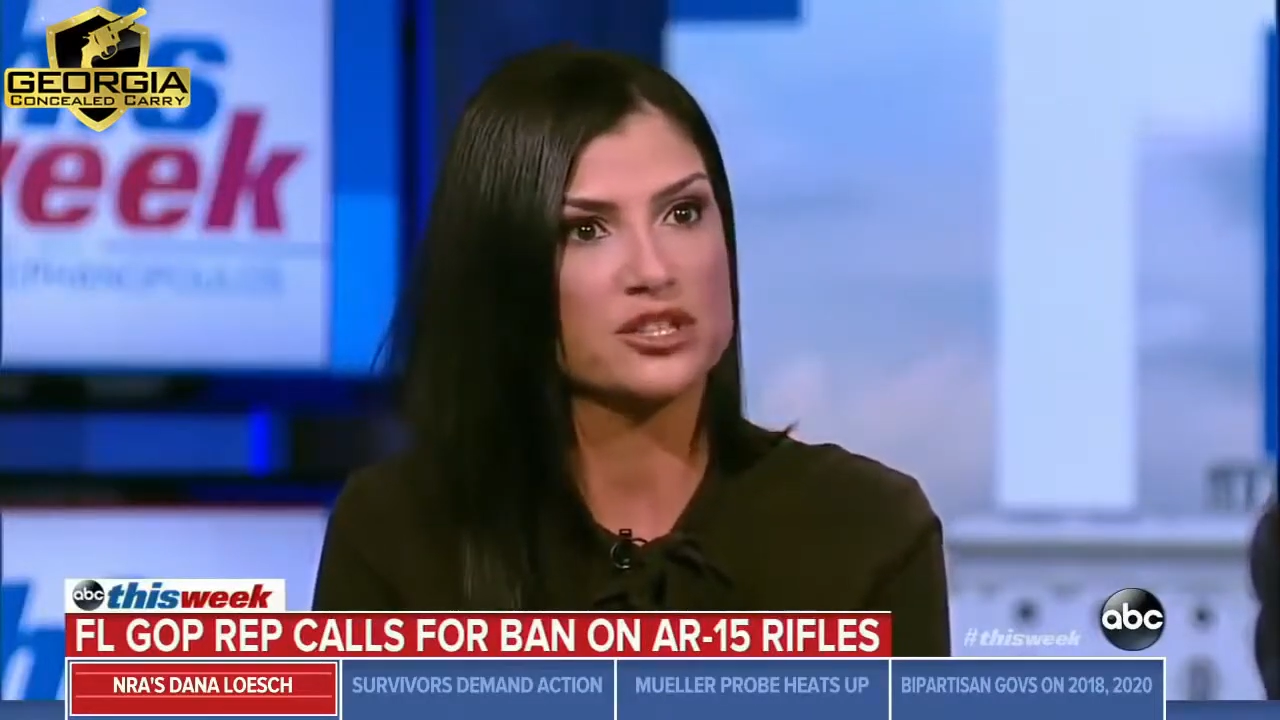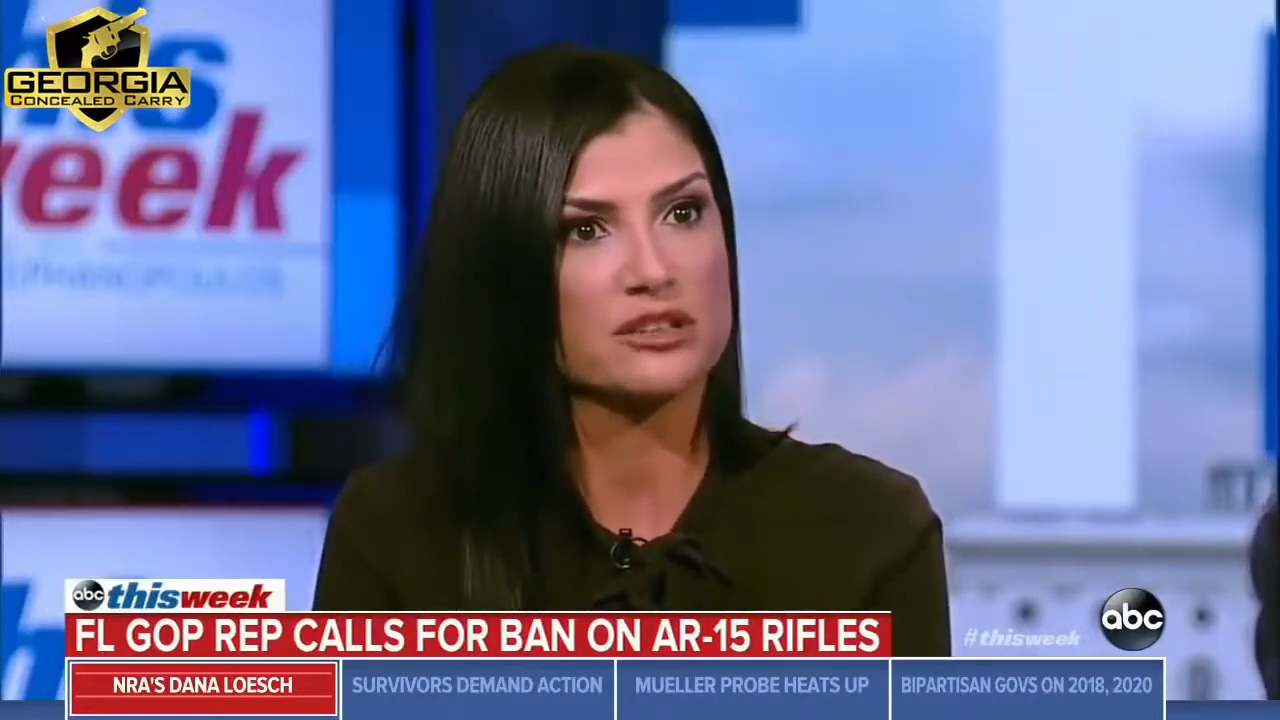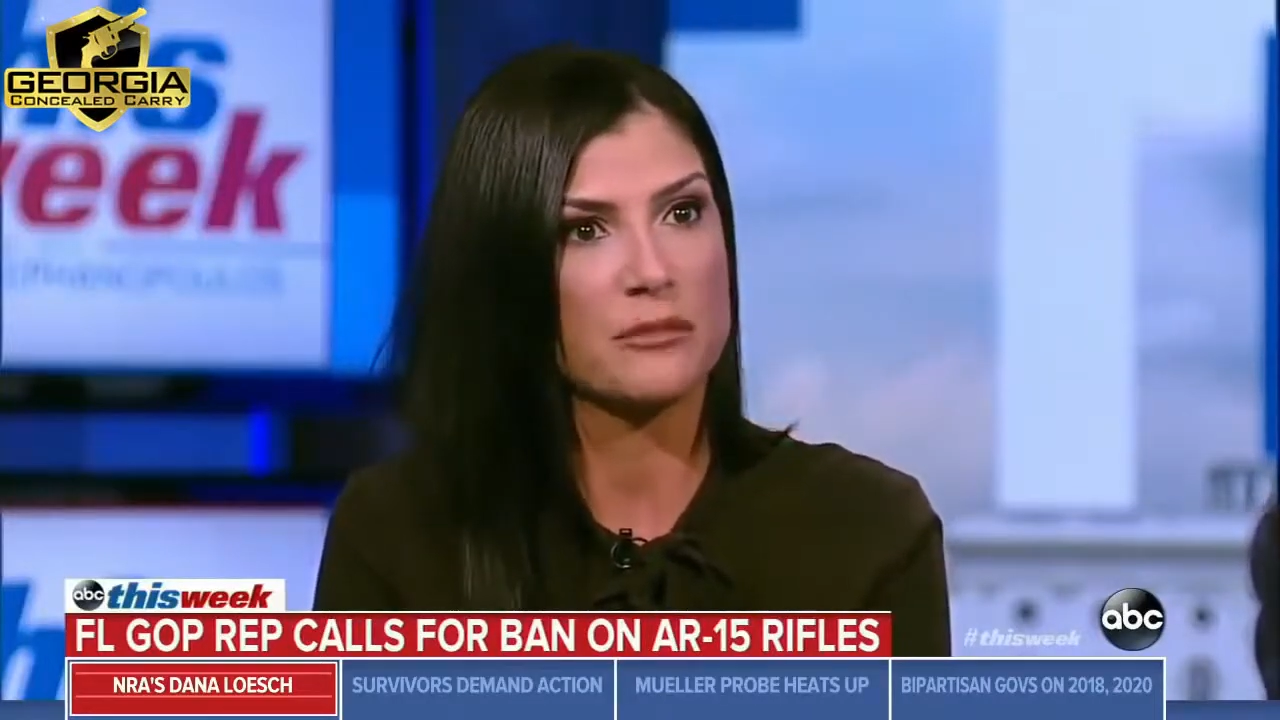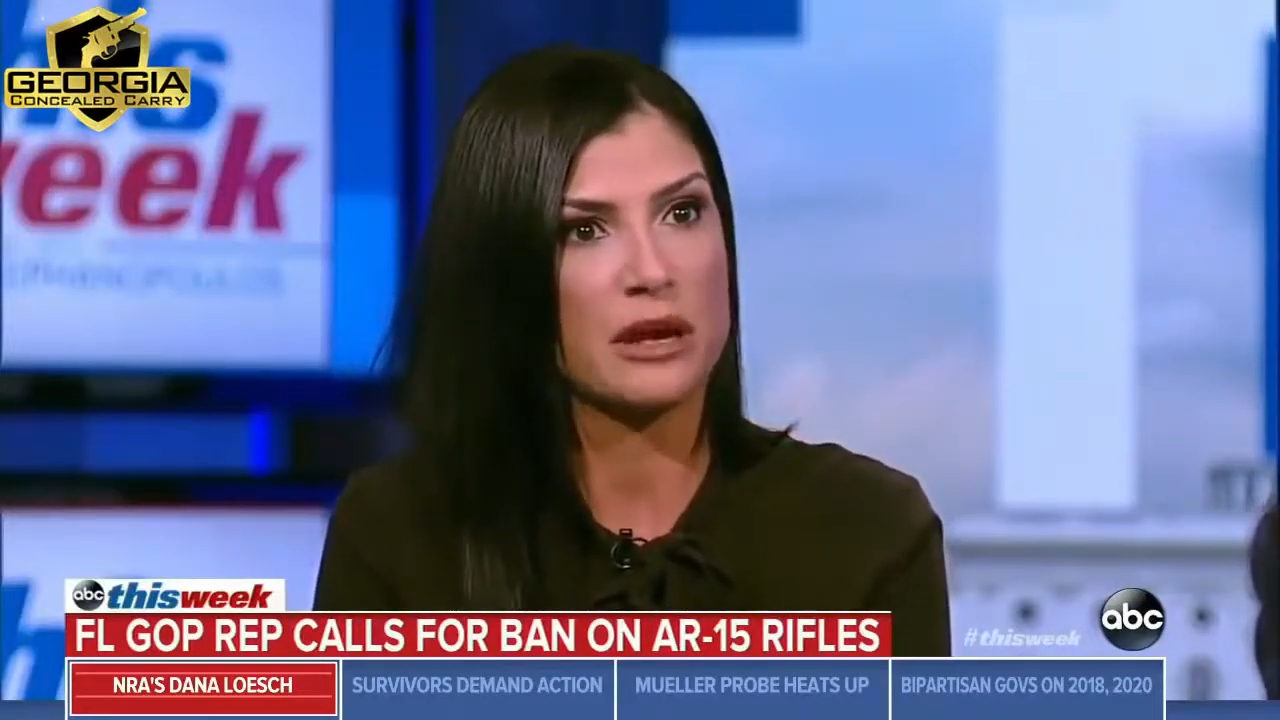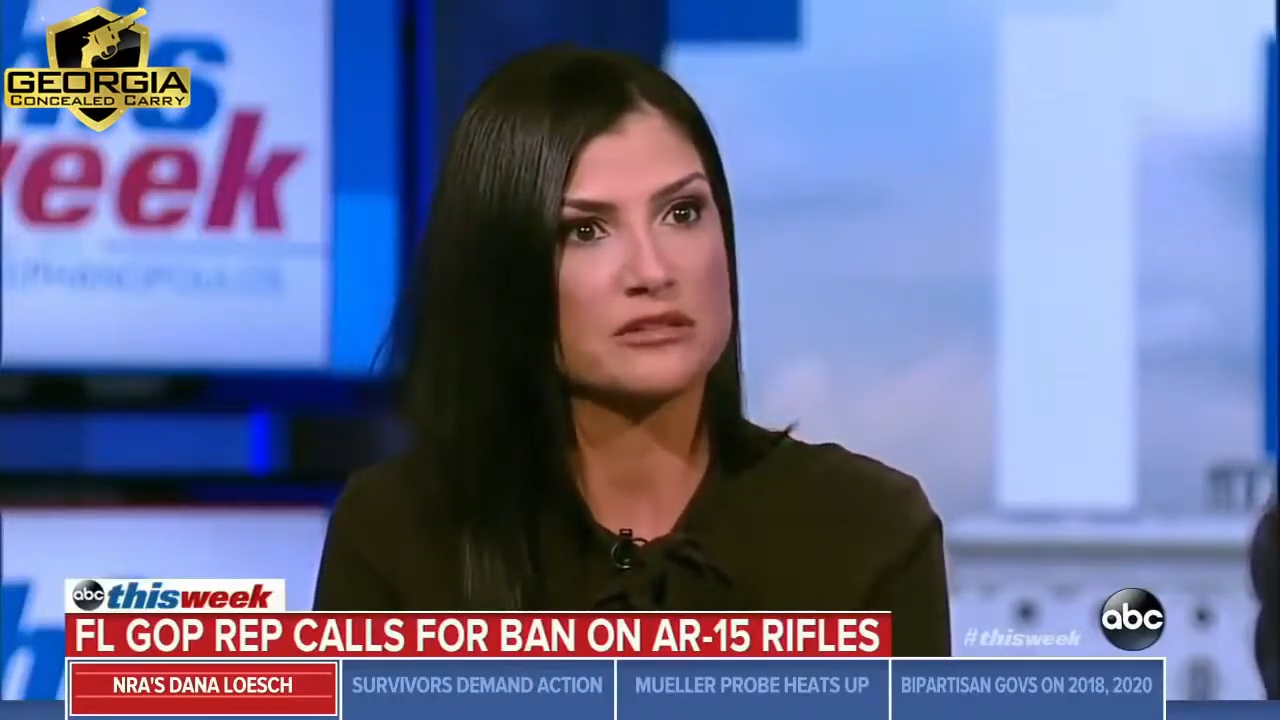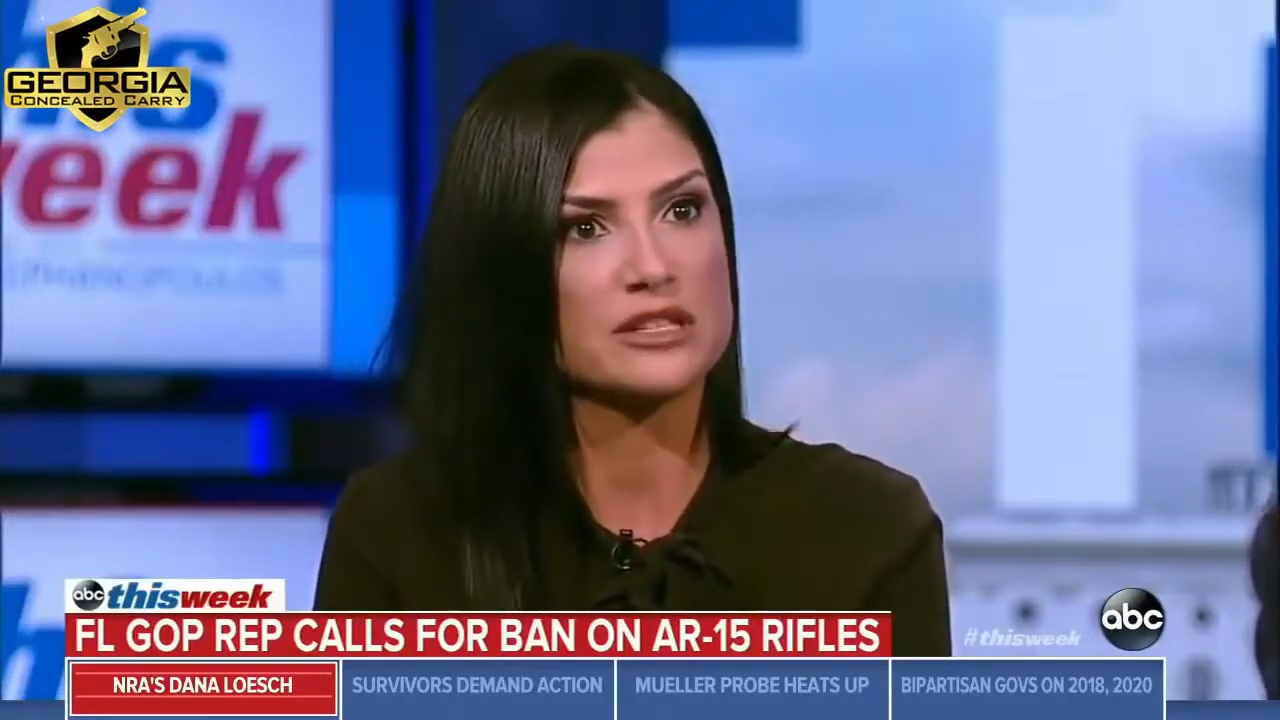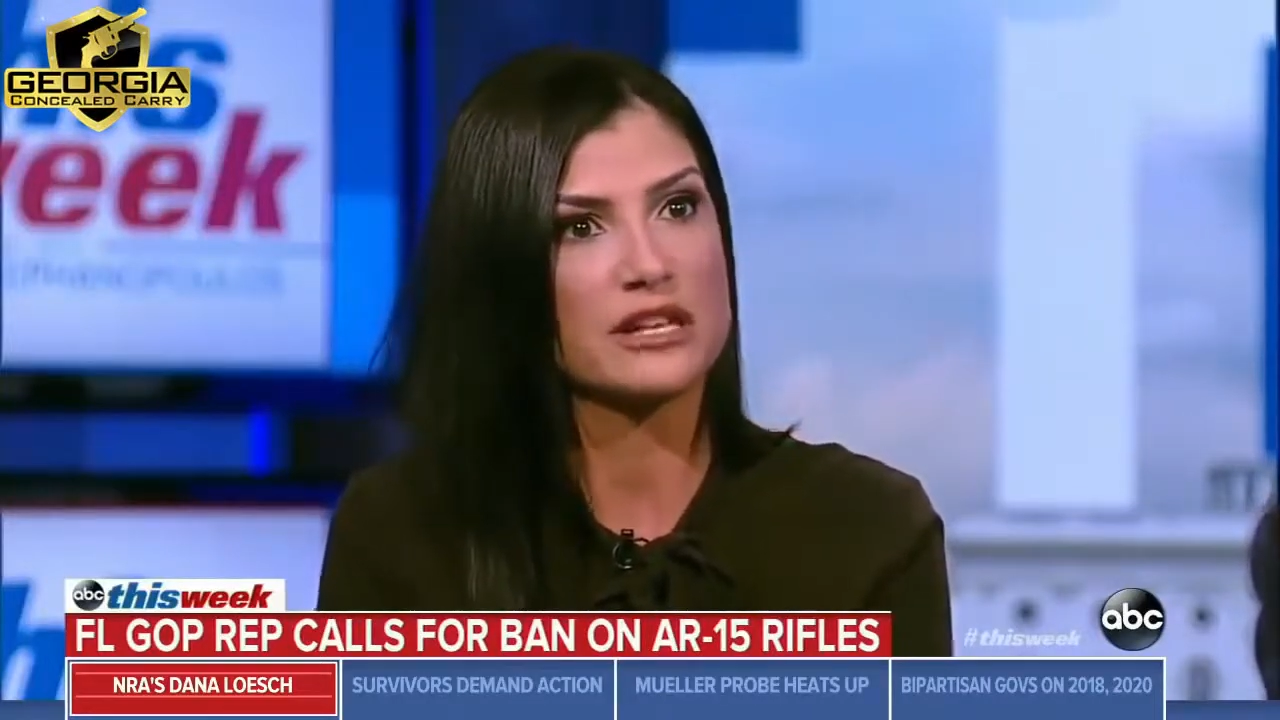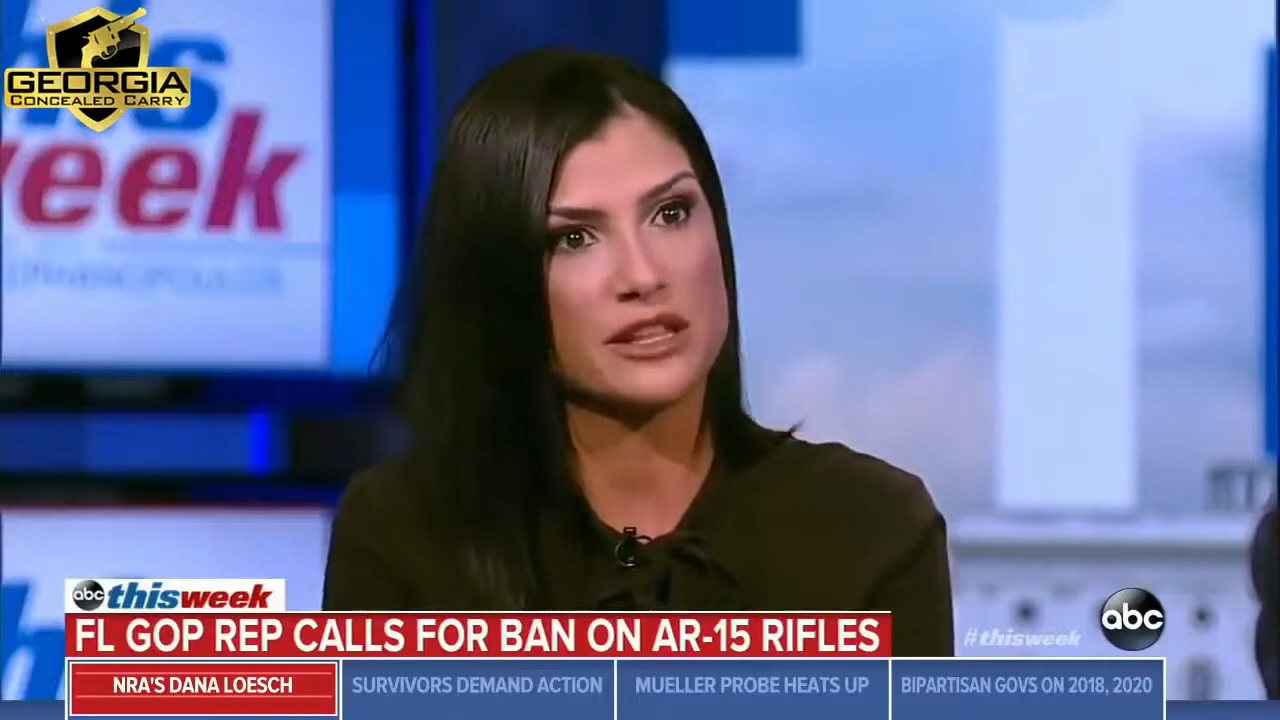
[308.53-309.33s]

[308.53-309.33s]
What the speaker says: just come out and say